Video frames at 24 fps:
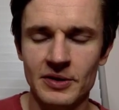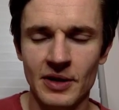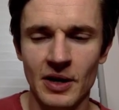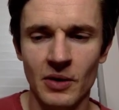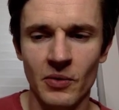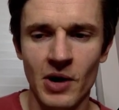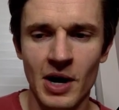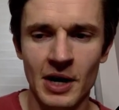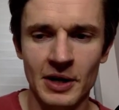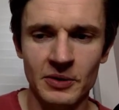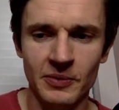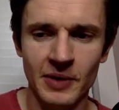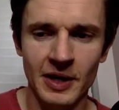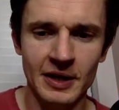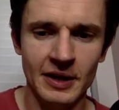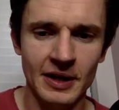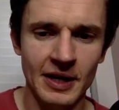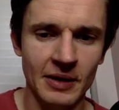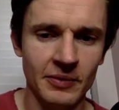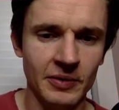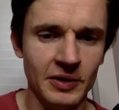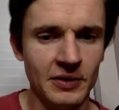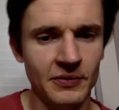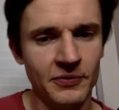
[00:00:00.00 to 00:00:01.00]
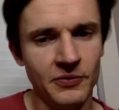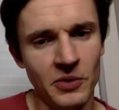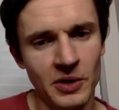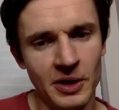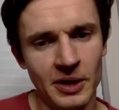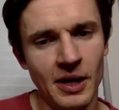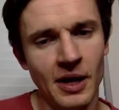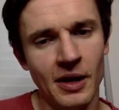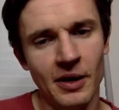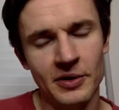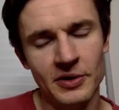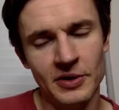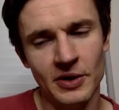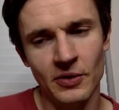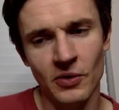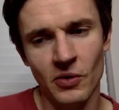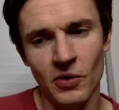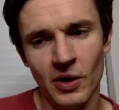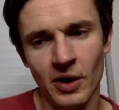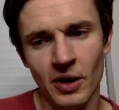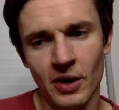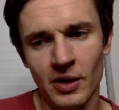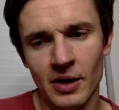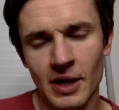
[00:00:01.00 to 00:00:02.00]
So I walked away today with the $40 on
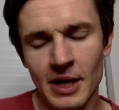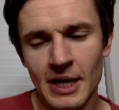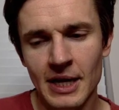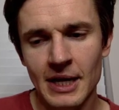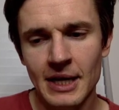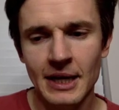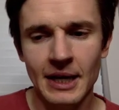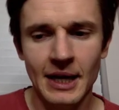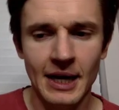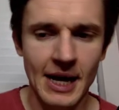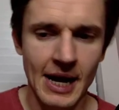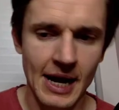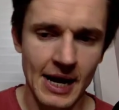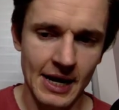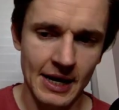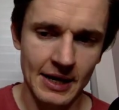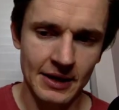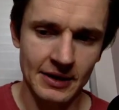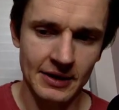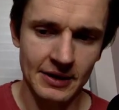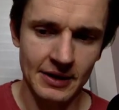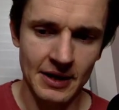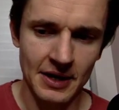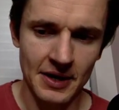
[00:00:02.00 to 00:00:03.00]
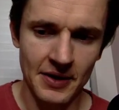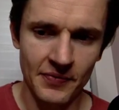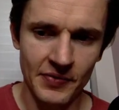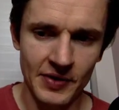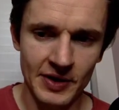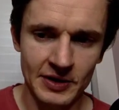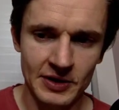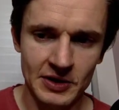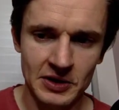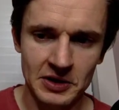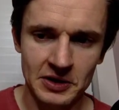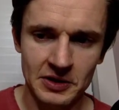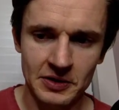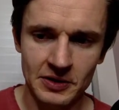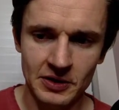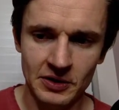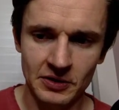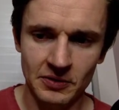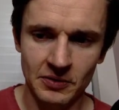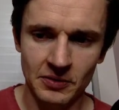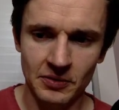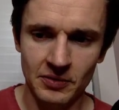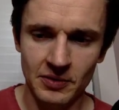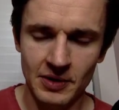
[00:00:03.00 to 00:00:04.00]
oil, and this
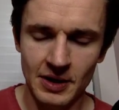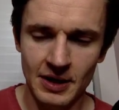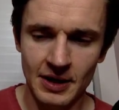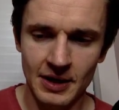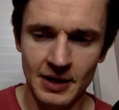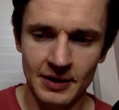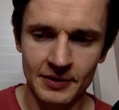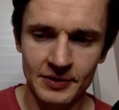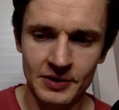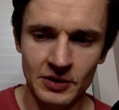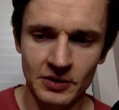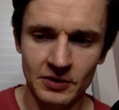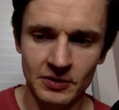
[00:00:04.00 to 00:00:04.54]
two